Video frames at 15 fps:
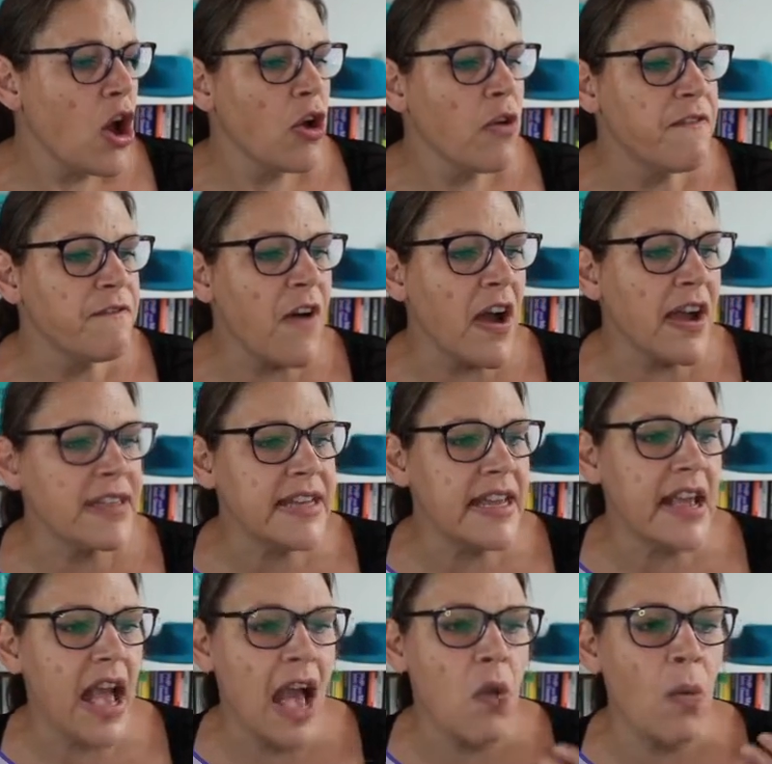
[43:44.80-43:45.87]
finding
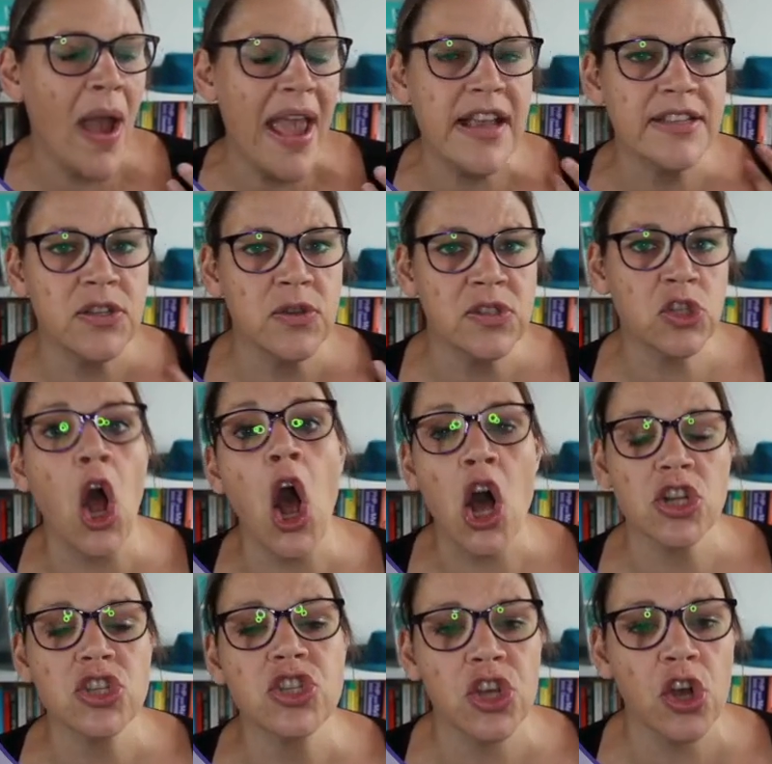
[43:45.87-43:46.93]
a way to
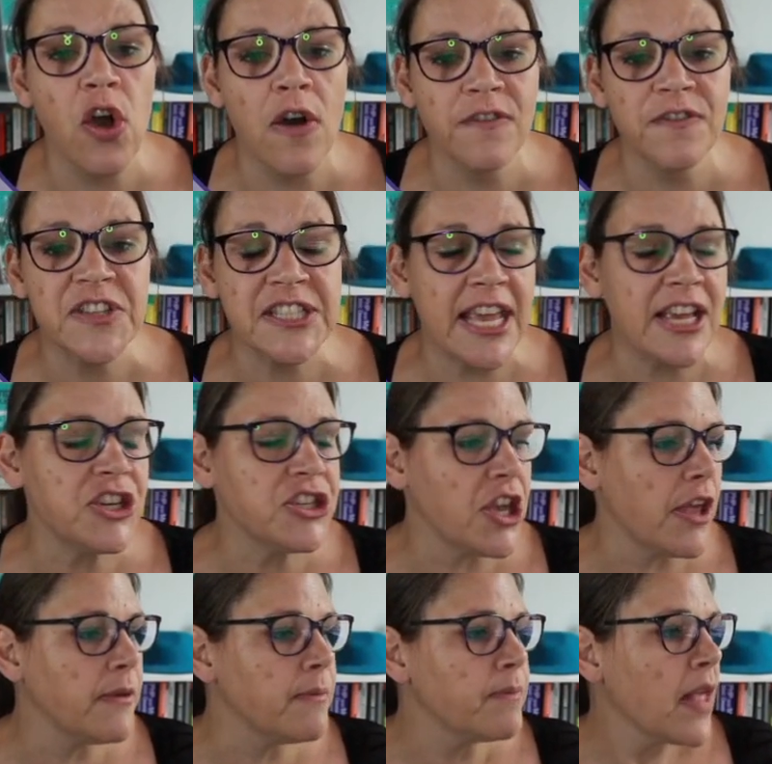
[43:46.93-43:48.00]
start the
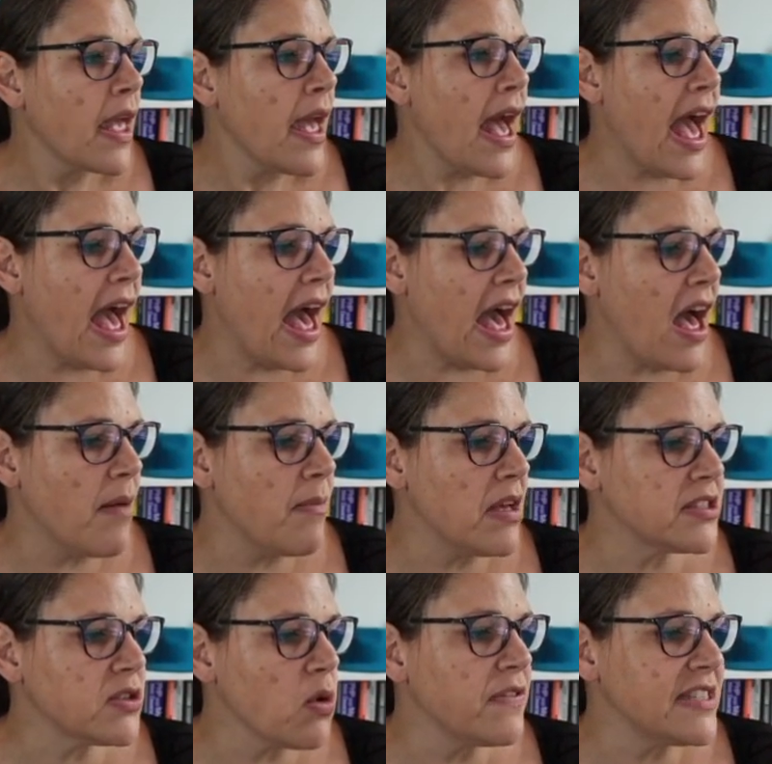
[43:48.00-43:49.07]
conversation.
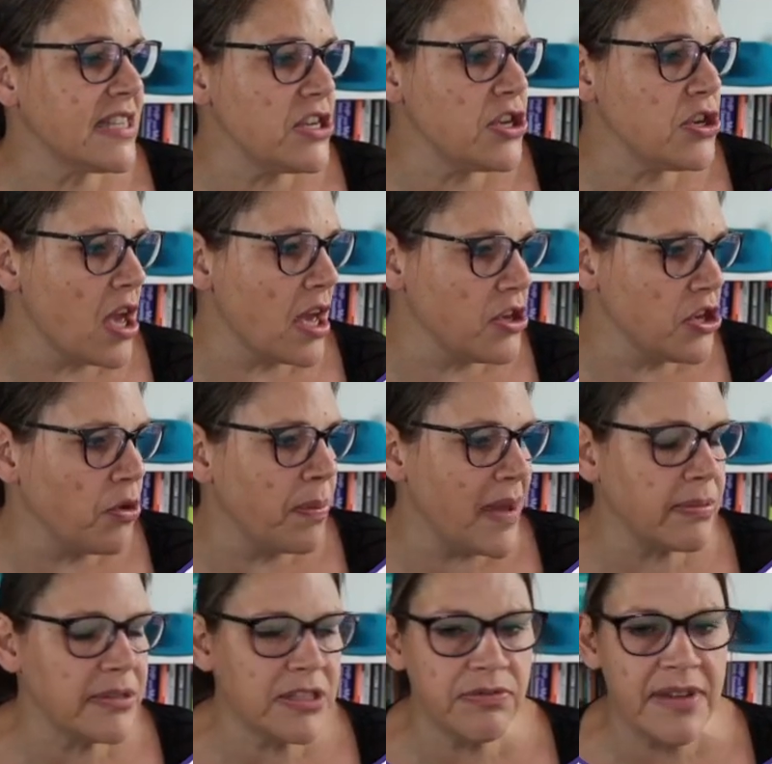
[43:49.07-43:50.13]
So obviously you'll be
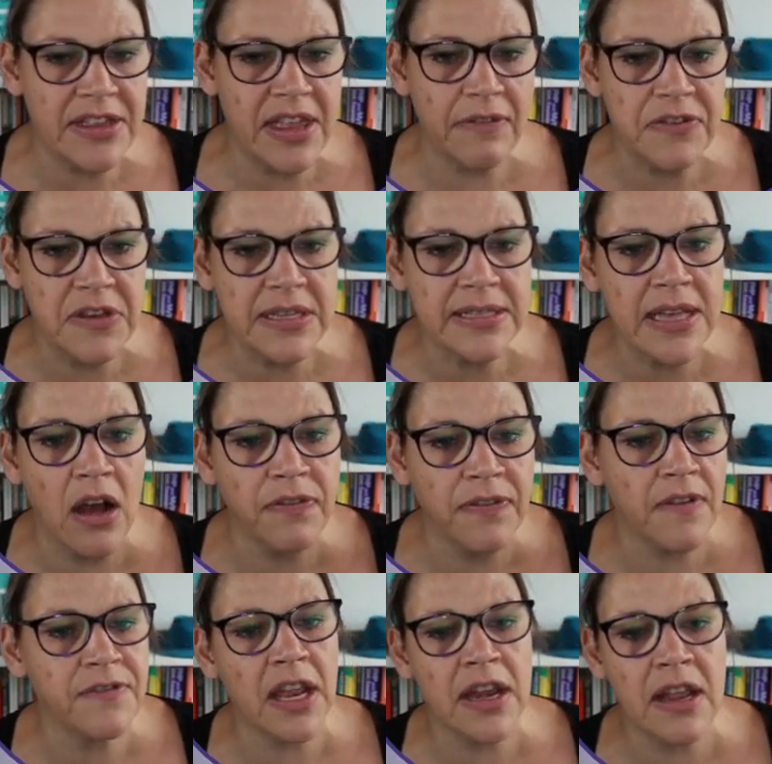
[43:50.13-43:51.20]
able to read that for yourself.
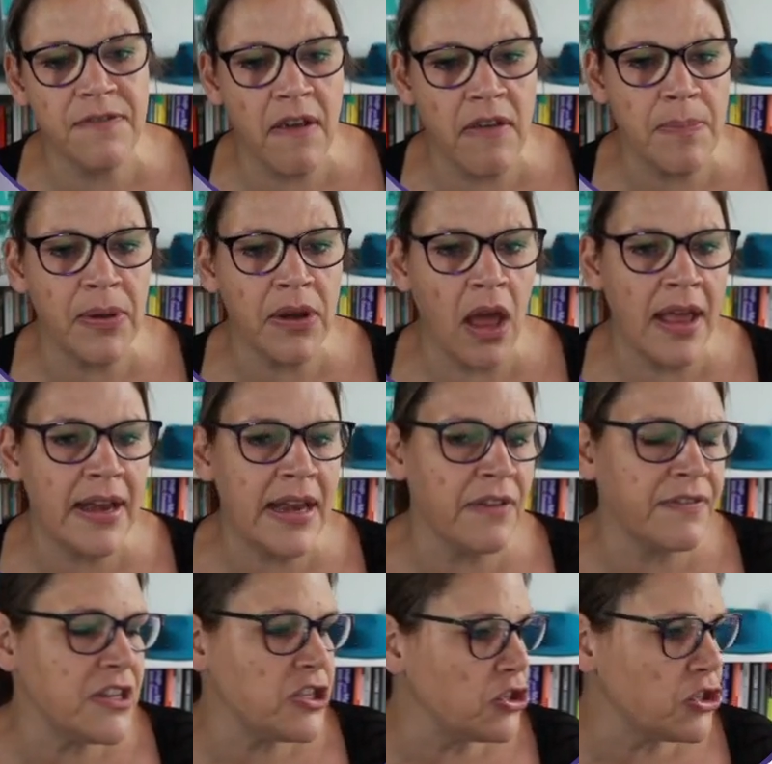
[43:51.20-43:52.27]
I've done it very politely. I've
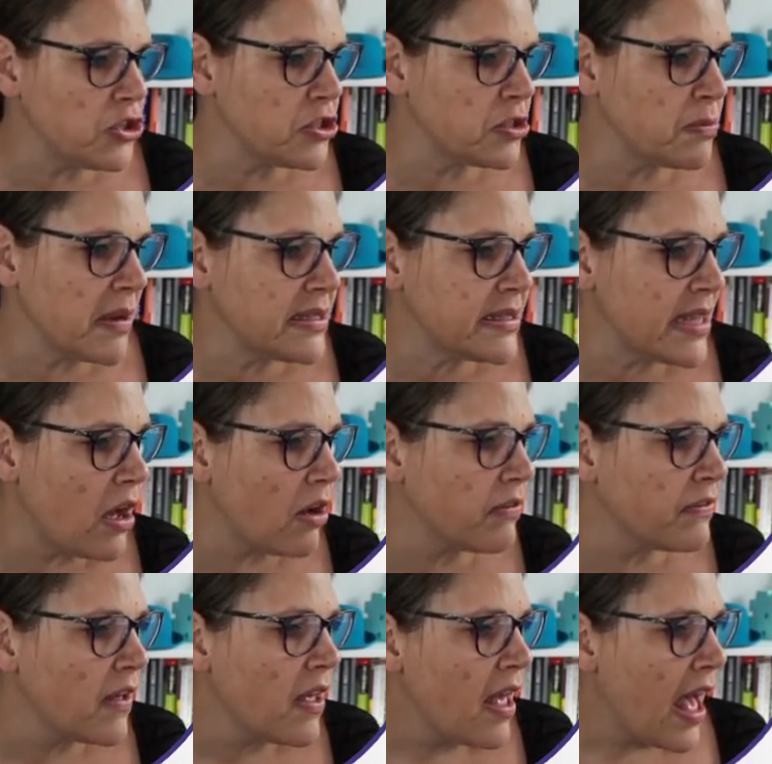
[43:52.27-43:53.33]
introduced myself.
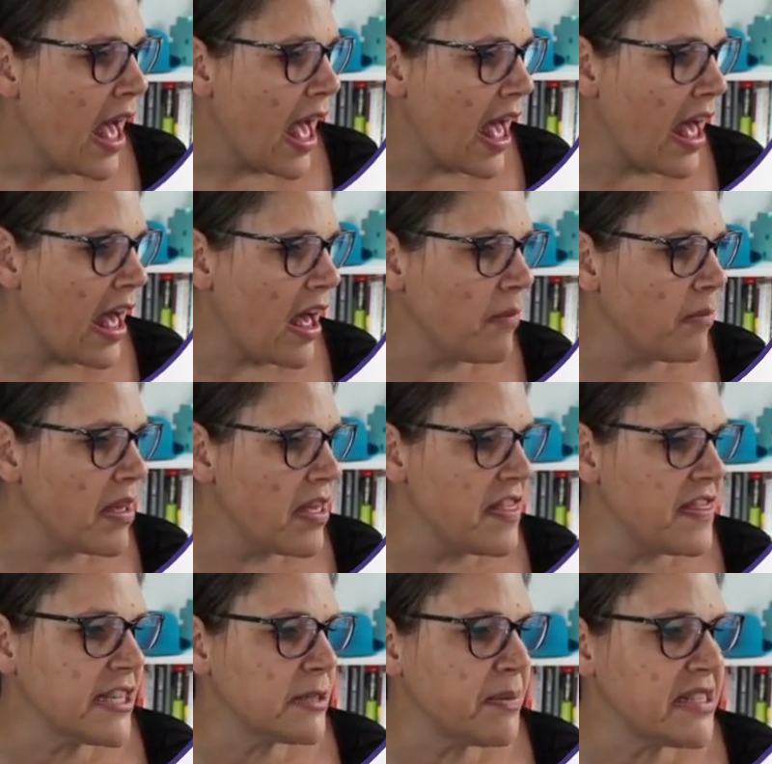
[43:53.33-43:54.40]
In
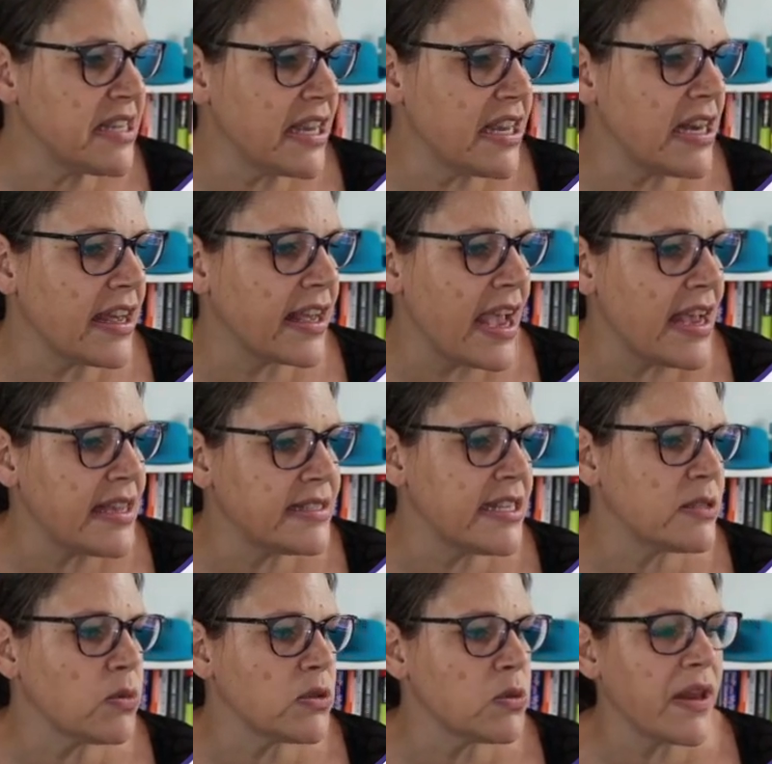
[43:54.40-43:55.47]
this particular case, this
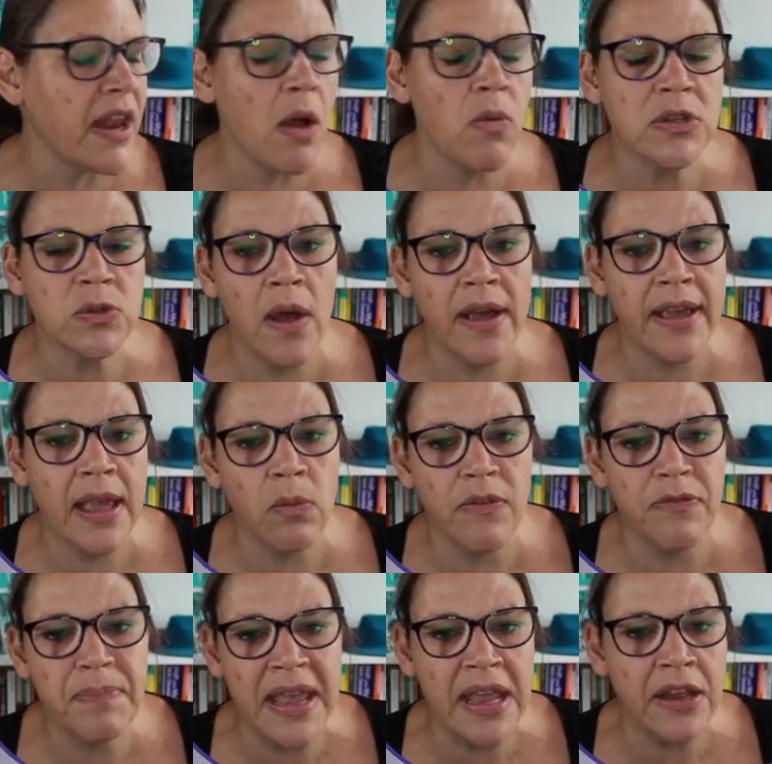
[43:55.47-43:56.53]
was when I was working with
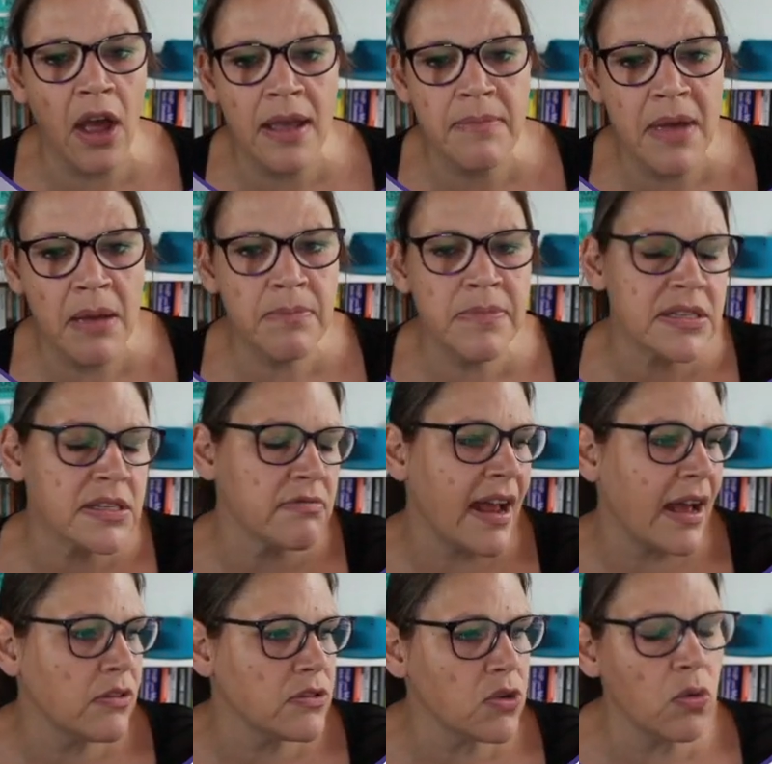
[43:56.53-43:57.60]
BNI members
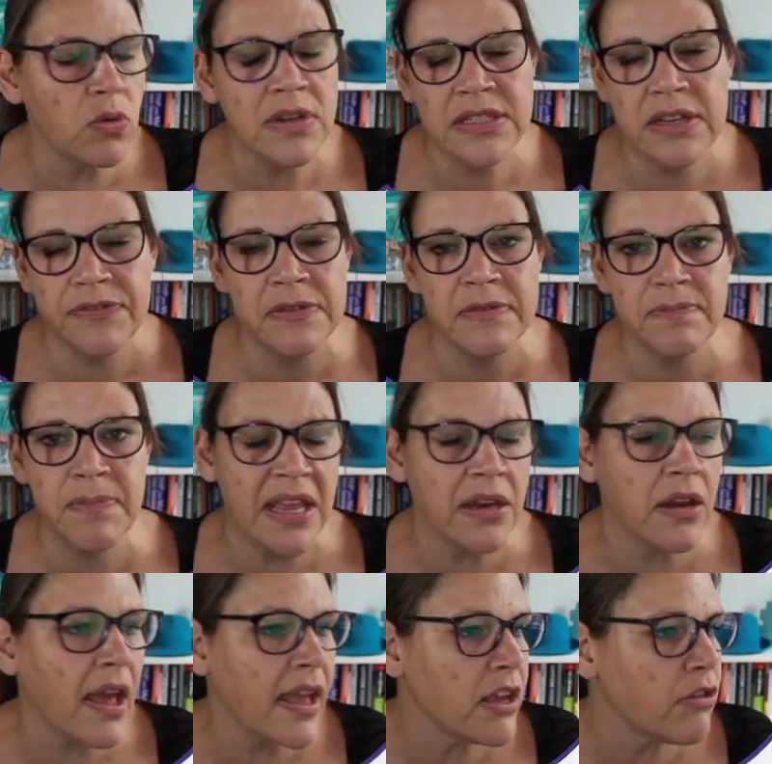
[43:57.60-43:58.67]
around all the different
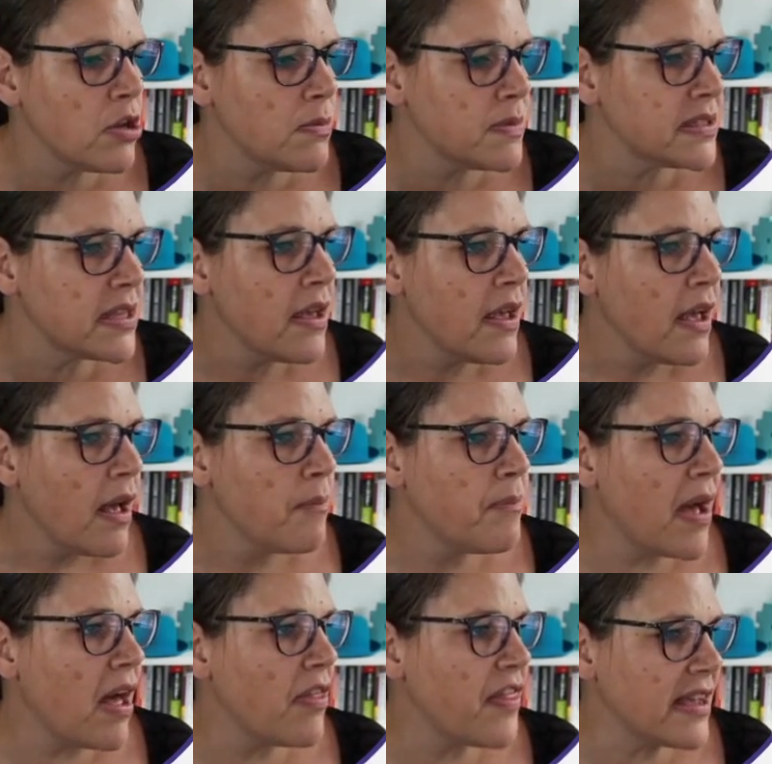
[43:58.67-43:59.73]
BNI groups,
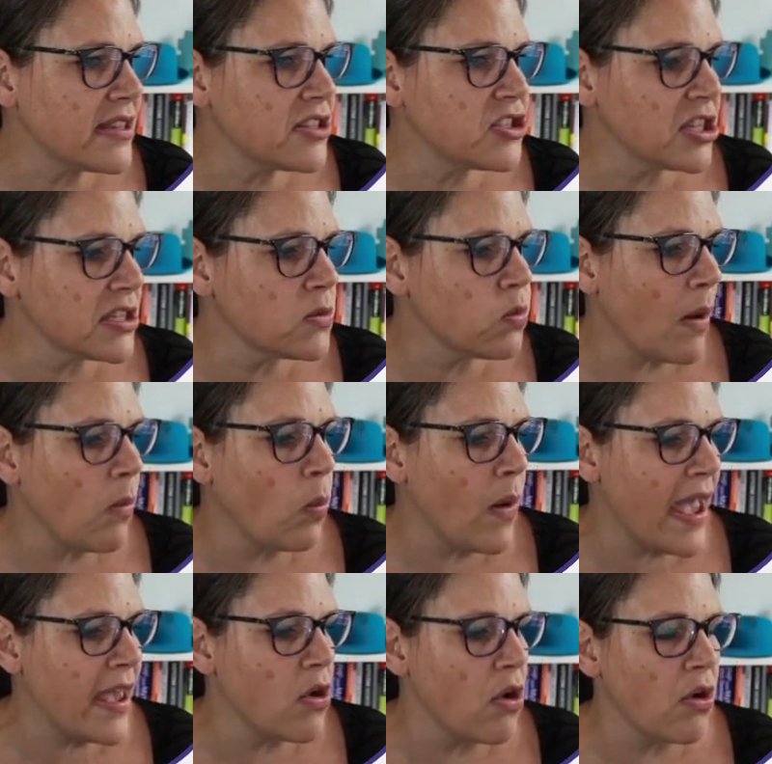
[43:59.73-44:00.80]
but that's just one
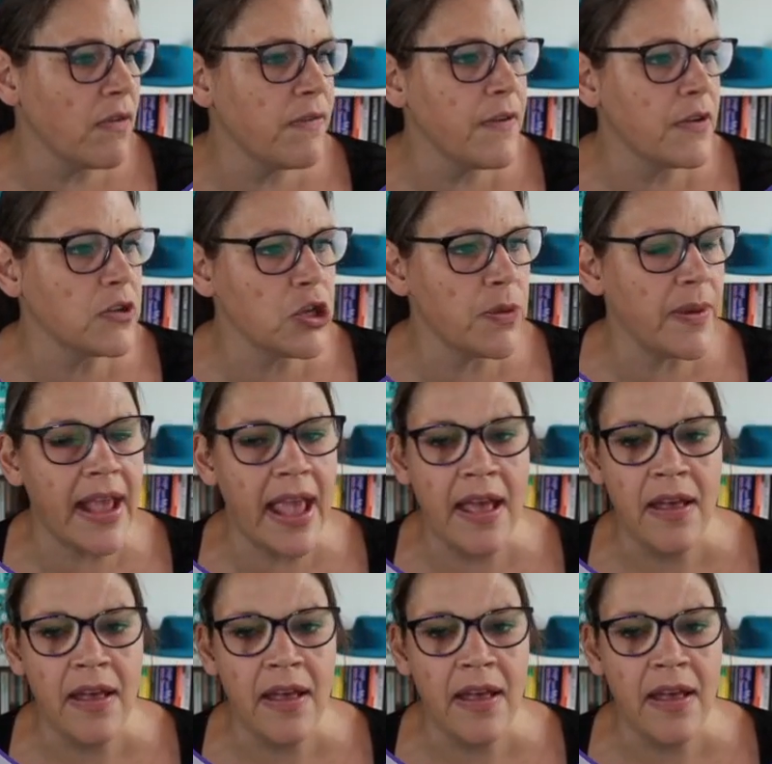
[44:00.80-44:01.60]
way of doing it.